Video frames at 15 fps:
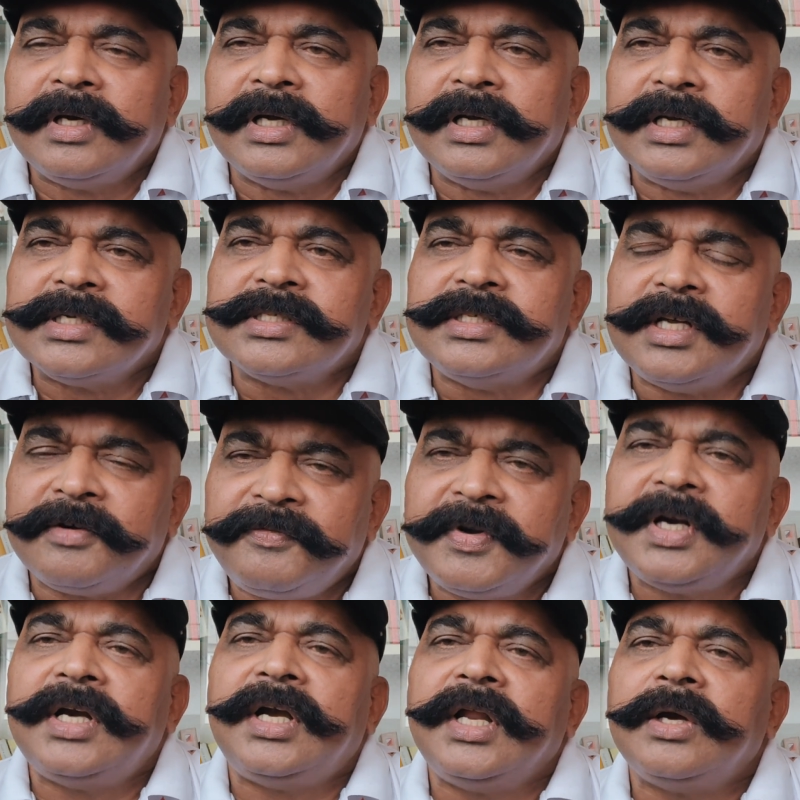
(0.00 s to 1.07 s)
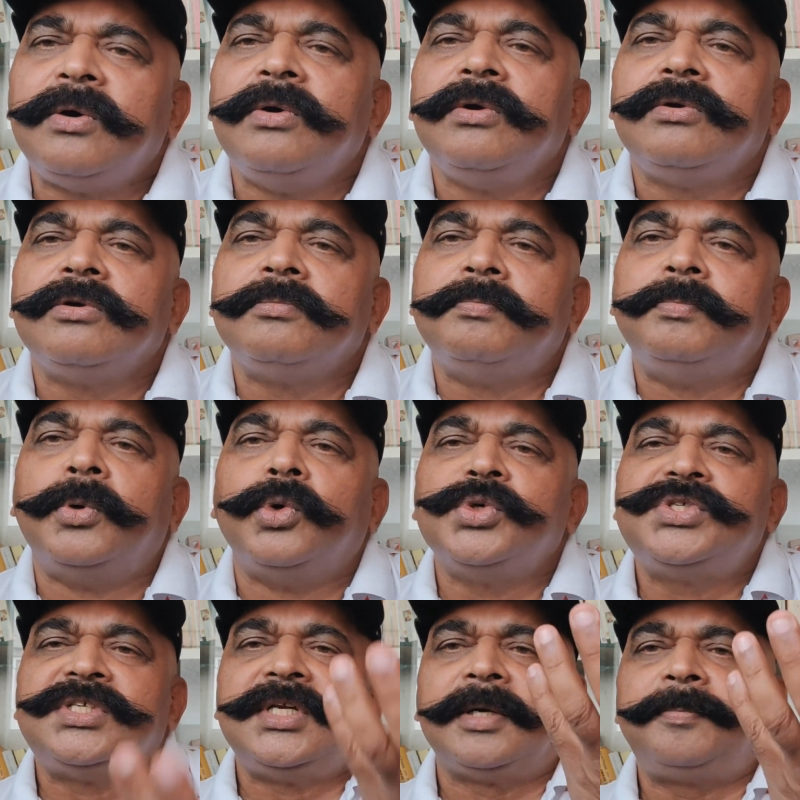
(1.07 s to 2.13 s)
it is definitely going to
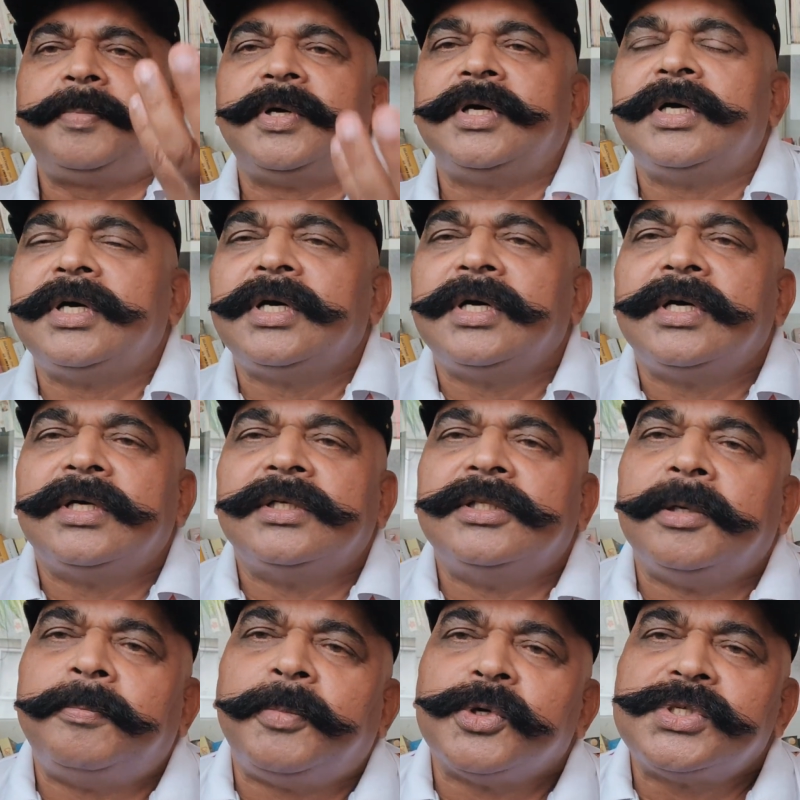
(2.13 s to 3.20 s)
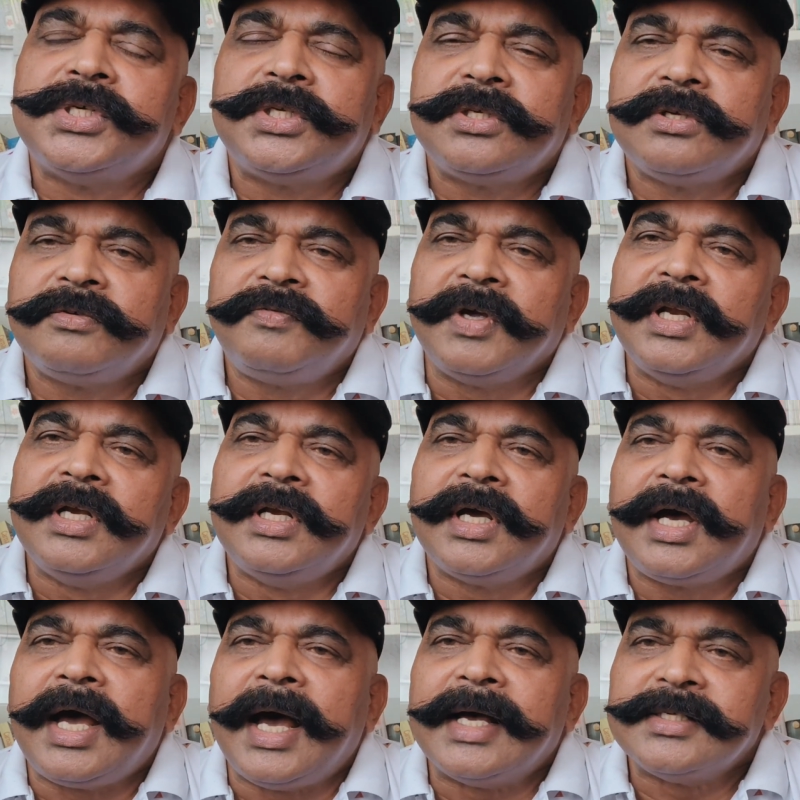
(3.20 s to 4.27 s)
boost up the position of
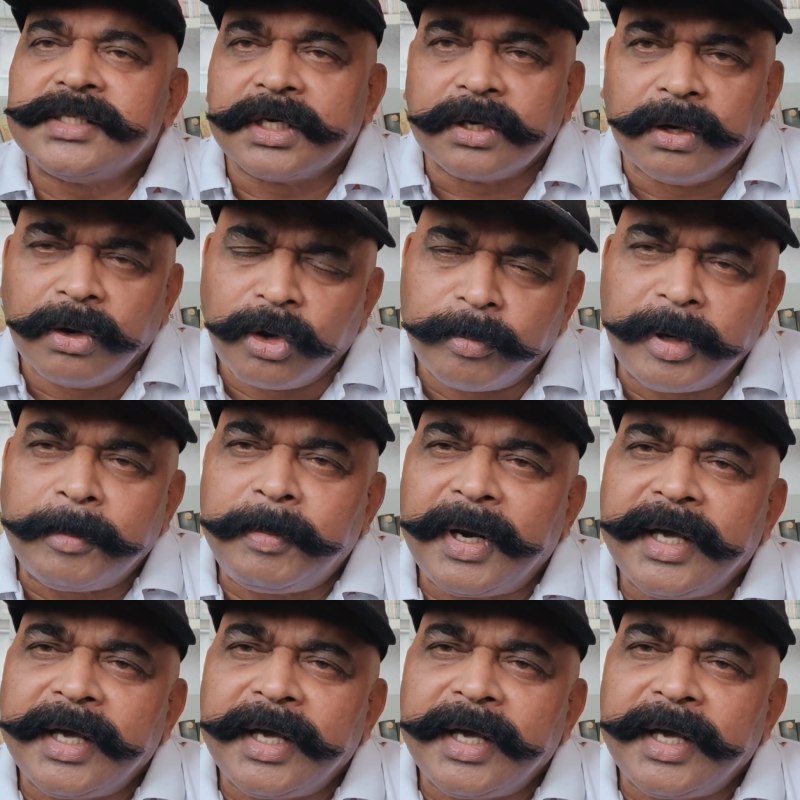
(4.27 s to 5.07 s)
India as a global